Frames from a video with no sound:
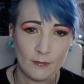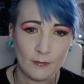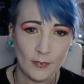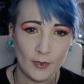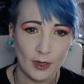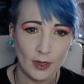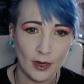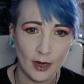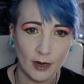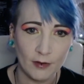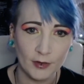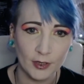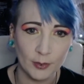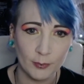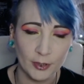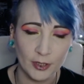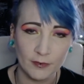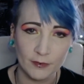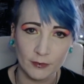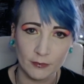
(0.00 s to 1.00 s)
You're having a
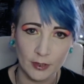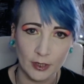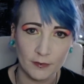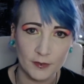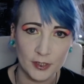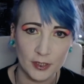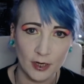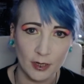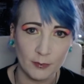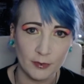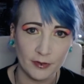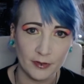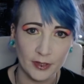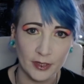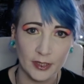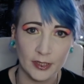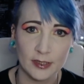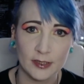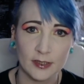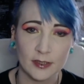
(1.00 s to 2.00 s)
bit of a rough time of
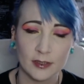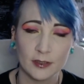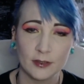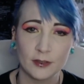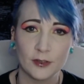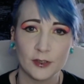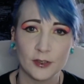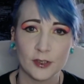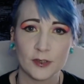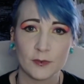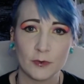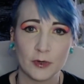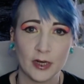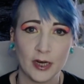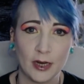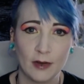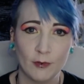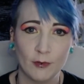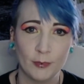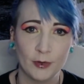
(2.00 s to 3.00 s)
things and you just want to
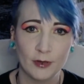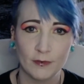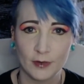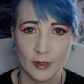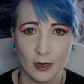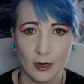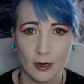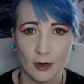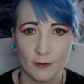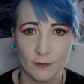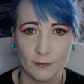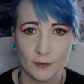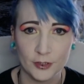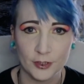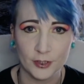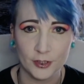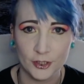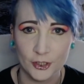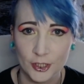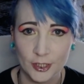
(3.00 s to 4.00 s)
have a bit of a laugh and
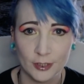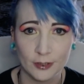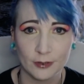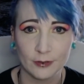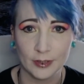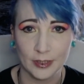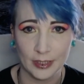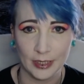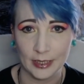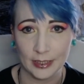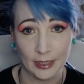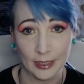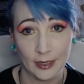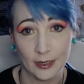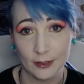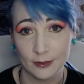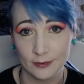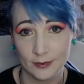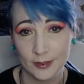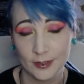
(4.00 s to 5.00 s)
just chill and hang
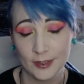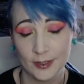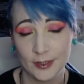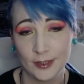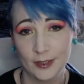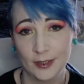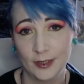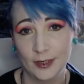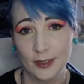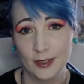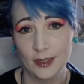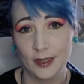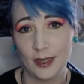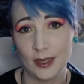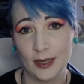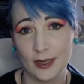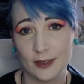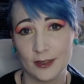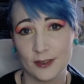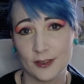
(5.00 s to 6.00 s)
out
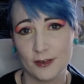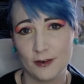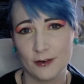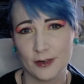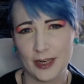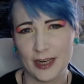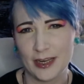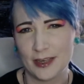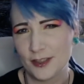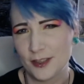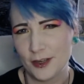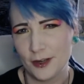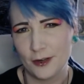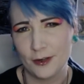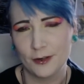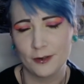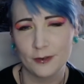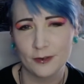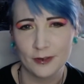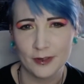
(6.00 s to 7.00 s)
and not get
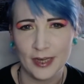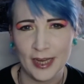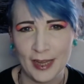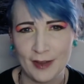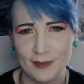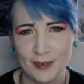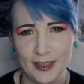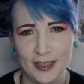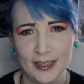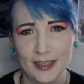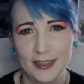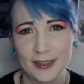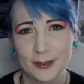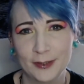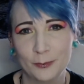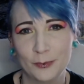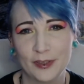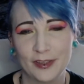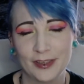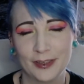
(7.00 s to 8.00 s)
so heavy
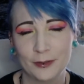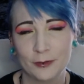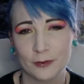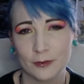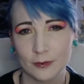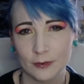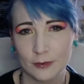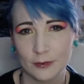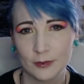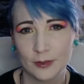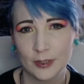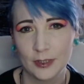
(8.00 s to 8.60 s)
with it all.